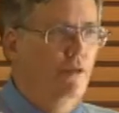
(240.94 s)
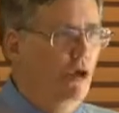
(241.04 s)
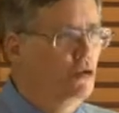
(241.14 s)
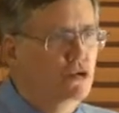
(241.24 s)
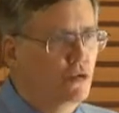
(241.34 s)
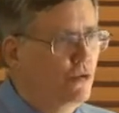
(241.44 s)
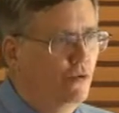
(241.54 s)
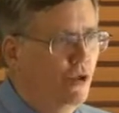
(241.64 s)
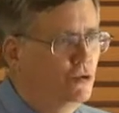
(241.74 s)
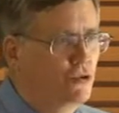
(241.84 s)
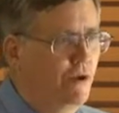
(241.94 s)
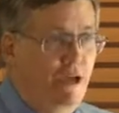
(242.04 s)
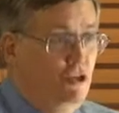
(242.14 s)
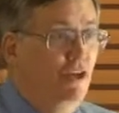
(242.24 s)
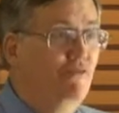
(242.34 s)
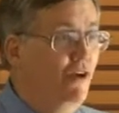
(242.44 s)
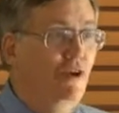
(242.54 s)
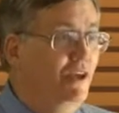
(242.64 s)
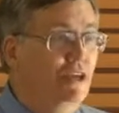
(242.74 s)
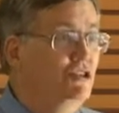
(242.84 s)
Those are actually
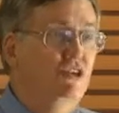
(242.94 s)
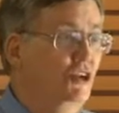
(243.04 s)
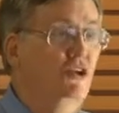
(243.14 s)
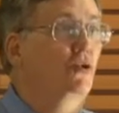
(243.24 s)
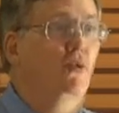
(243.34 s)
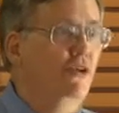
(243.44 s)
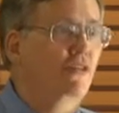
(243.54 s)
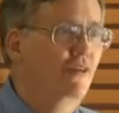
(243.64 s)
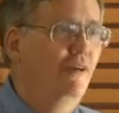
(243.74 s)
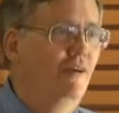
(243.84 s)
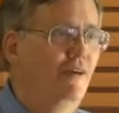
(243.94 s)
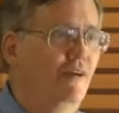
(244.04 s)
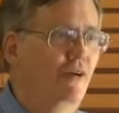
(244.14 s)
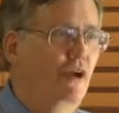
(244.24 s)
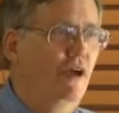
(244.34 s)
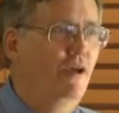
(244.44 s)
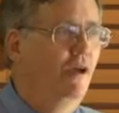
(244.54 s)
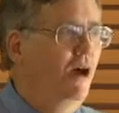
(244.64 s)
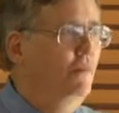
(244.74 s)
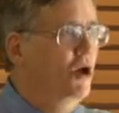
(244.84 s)
fairly easy to deal with, okay?
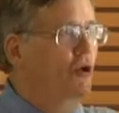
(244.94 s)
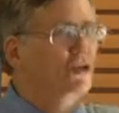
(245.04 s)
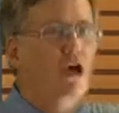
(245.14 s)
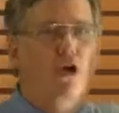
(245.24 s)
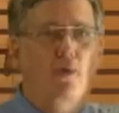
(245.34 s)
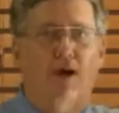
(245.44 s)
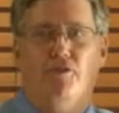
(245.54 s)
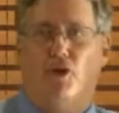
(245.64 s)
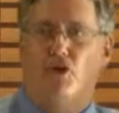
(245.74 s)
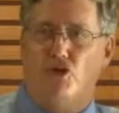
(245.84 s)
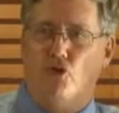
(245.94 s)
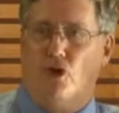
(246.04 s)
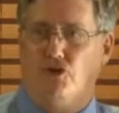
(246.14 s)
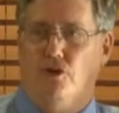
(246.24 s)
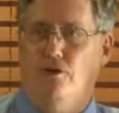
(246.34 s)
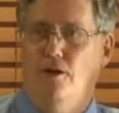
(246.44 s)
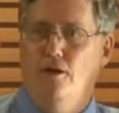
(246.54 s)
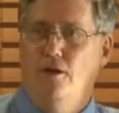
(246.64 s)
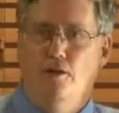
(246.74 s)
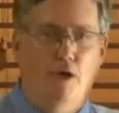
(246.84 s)
I'm not going to talk about the construction.
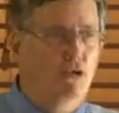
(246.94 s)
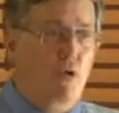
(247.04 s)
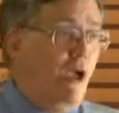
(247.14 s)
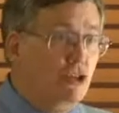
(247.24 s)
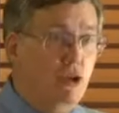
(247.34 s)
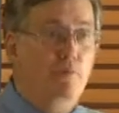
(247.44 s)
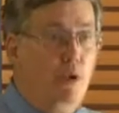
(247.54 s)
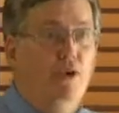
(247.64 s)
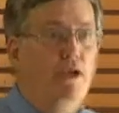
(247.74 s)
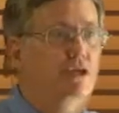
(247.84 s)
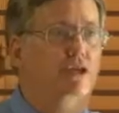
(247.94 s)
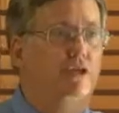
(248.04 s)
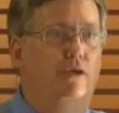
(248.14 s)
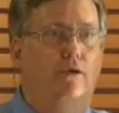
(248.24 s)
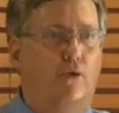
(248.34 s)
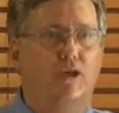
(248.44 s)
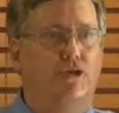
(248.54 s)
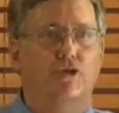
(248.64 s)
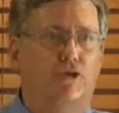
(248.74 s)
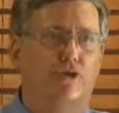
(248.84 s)
Those are actually pretty easy
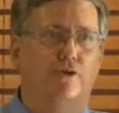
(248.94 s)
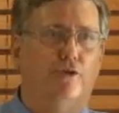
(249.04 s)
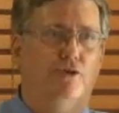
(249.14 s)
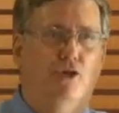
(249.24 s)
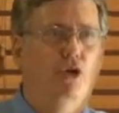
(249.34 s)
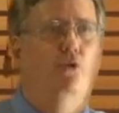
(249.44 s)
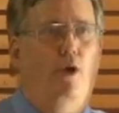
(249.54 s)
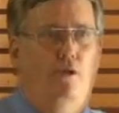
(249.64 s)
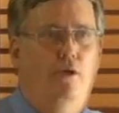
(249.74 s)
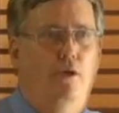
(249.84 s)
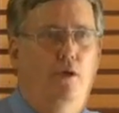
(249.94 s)
questions to deal with.